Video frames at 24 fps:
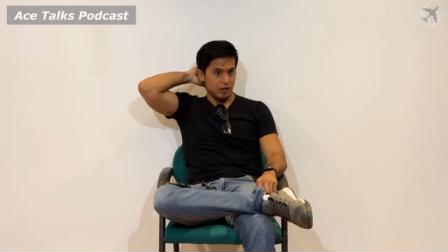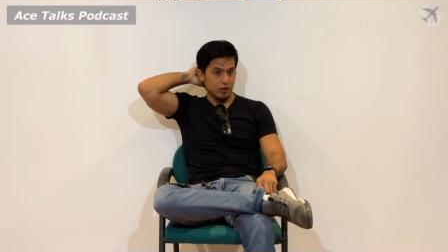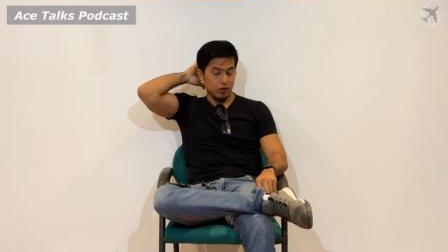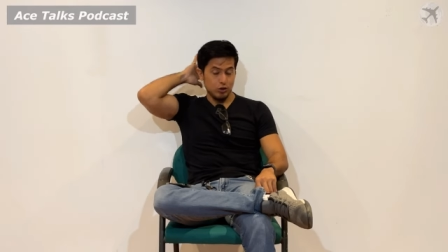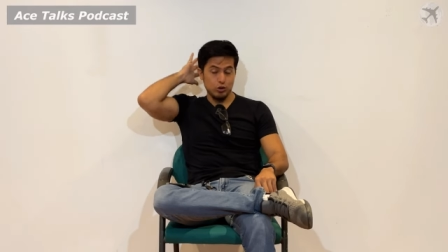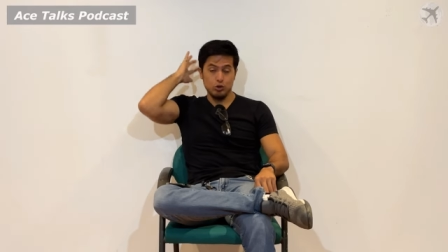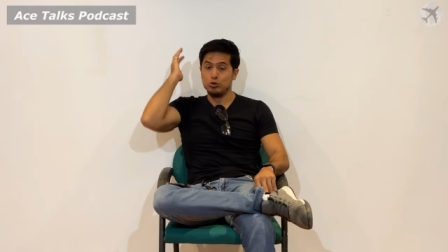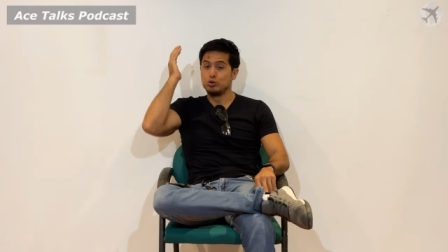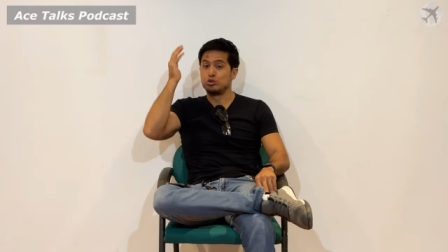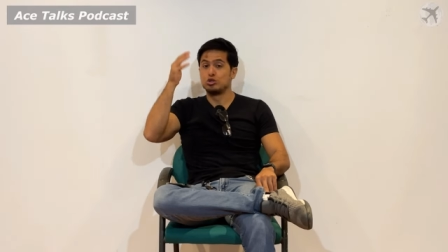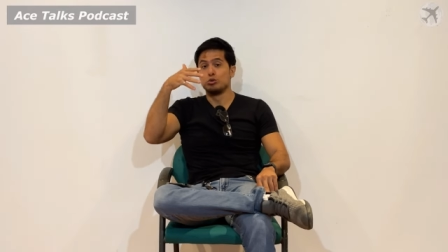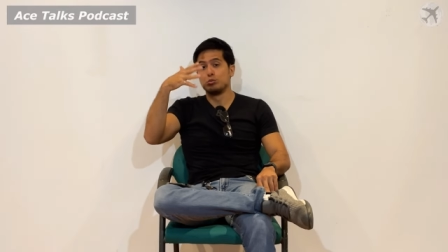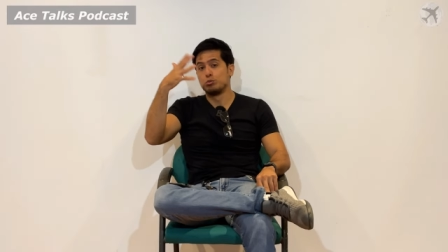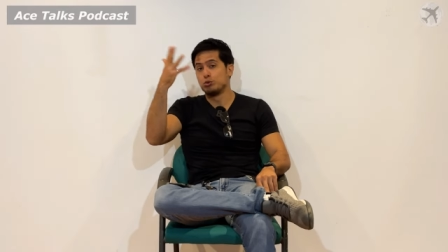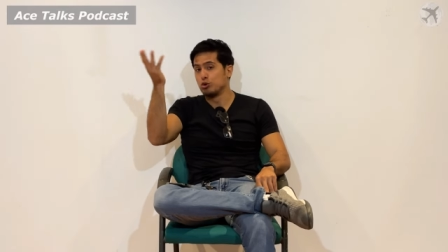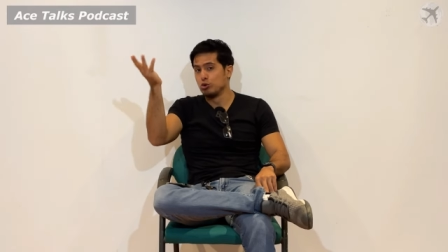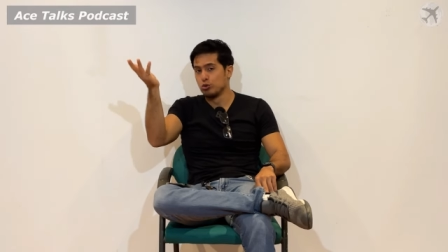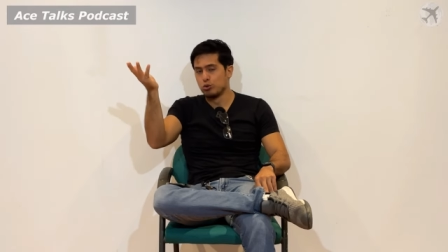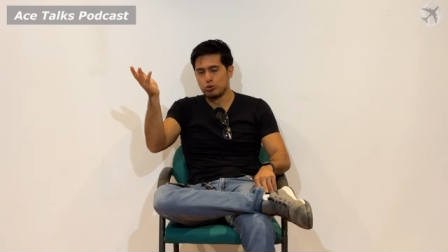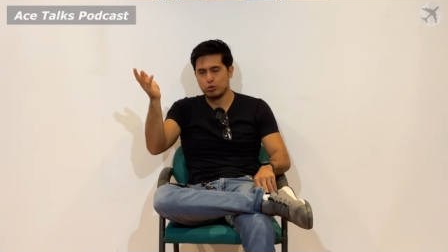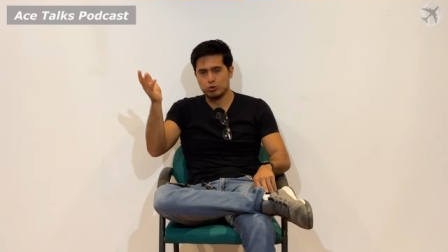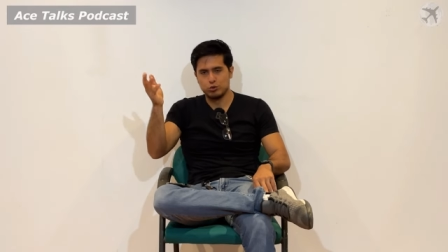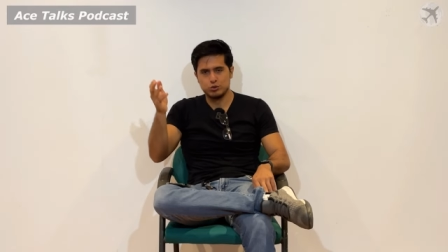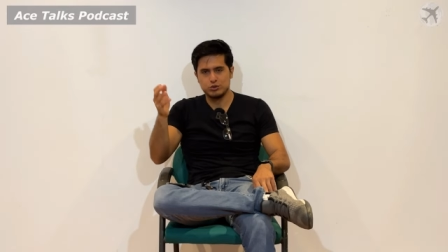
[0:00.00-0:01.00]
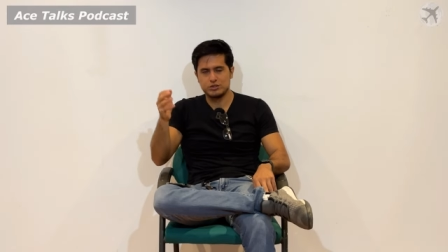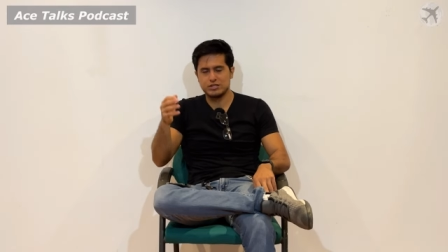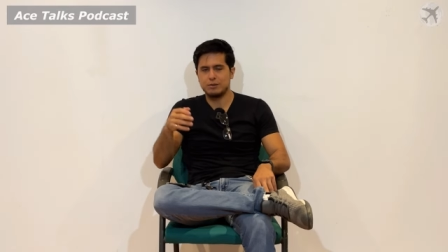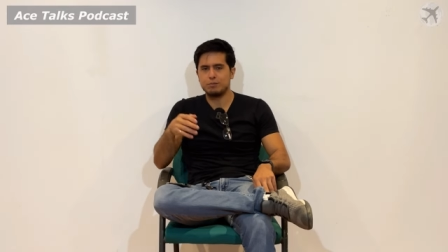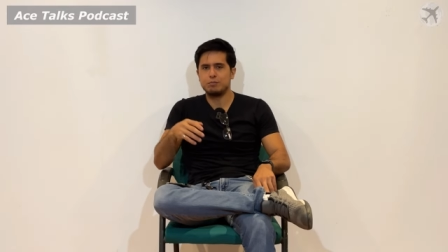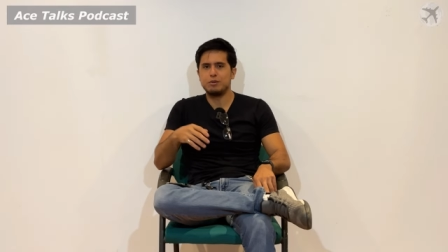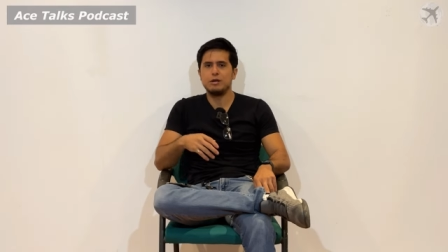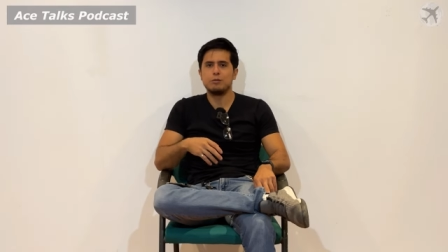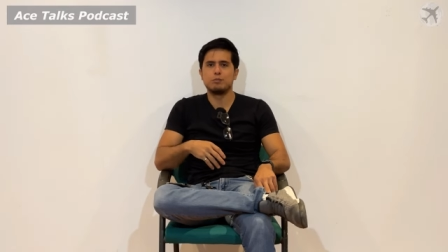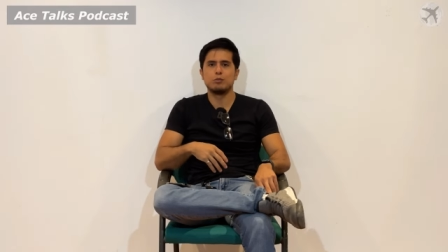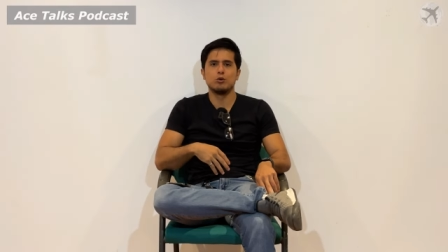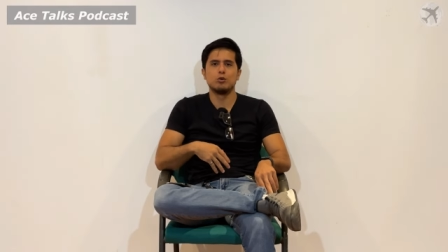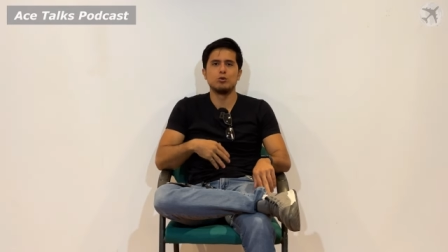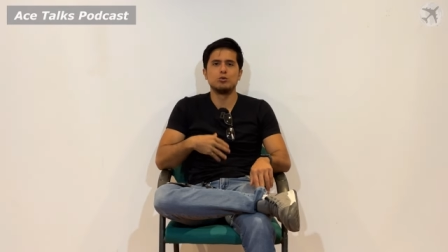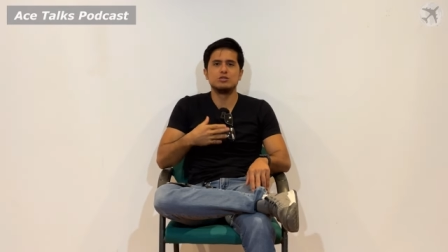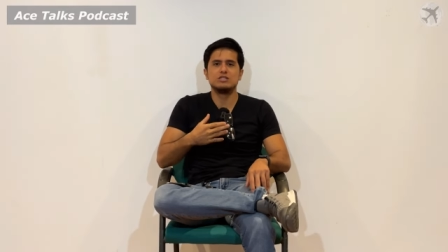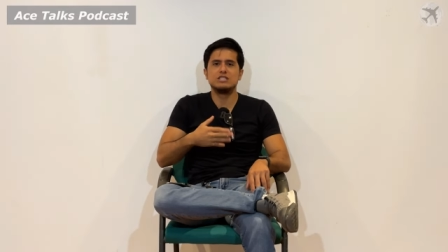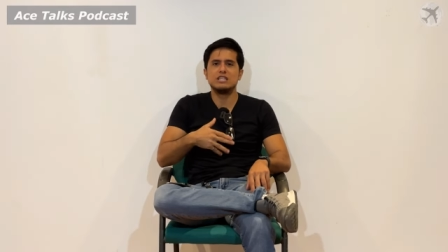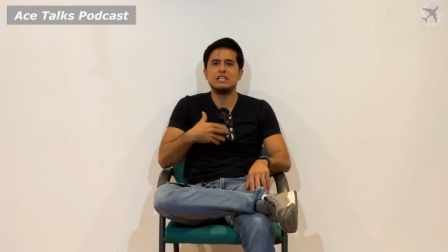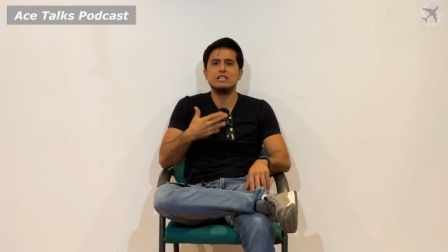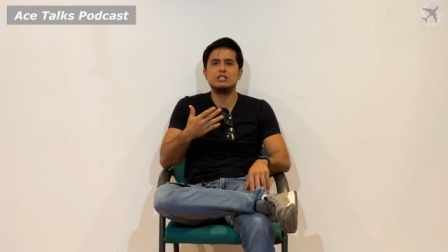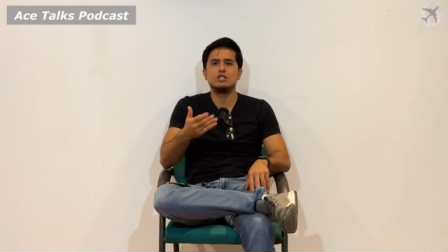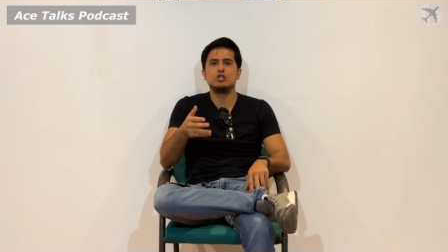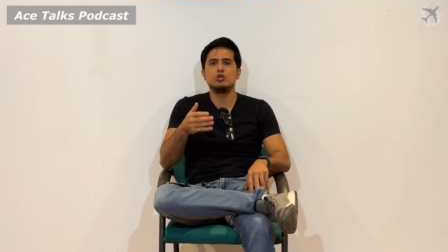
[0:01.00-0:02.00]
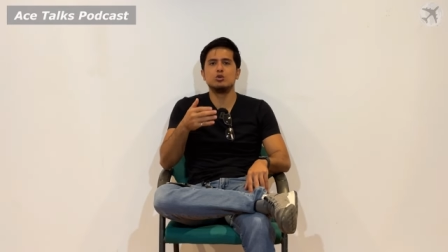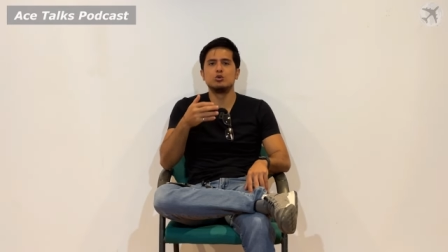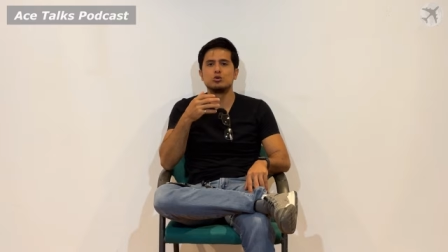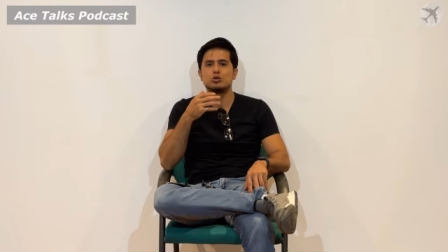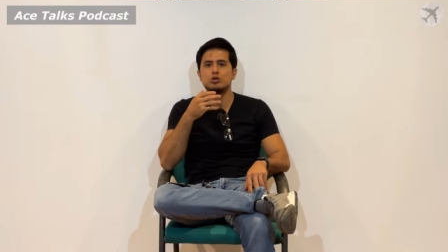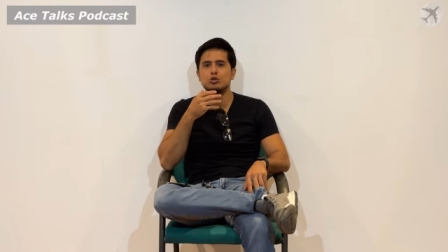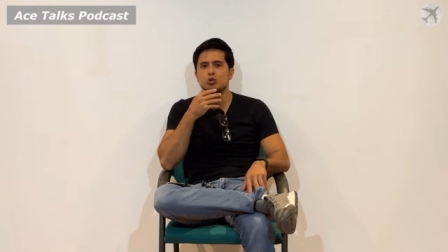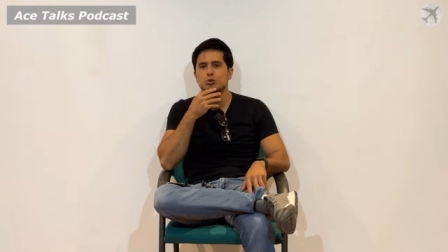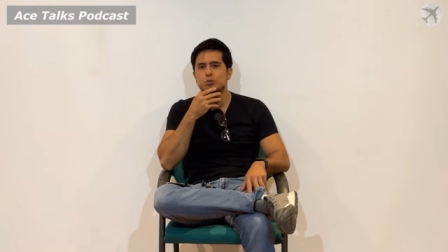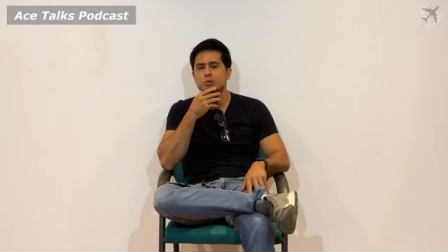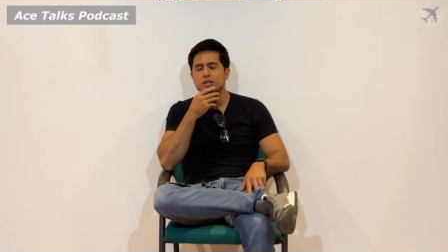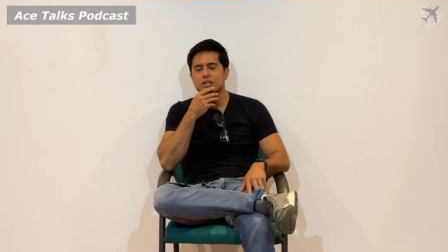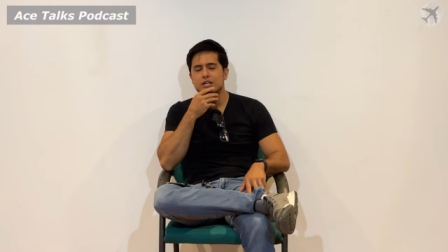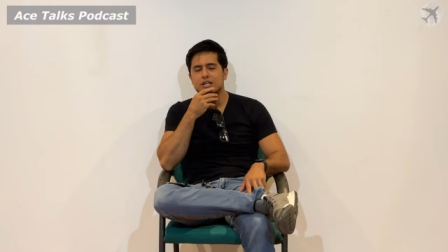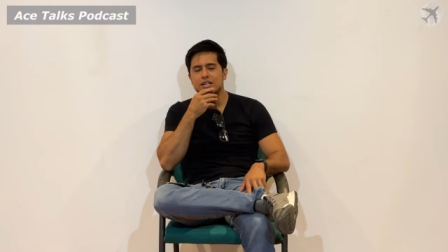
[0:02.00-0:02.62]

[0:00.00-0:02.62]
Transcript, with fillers: YouTube gurus and people who teach YouTube,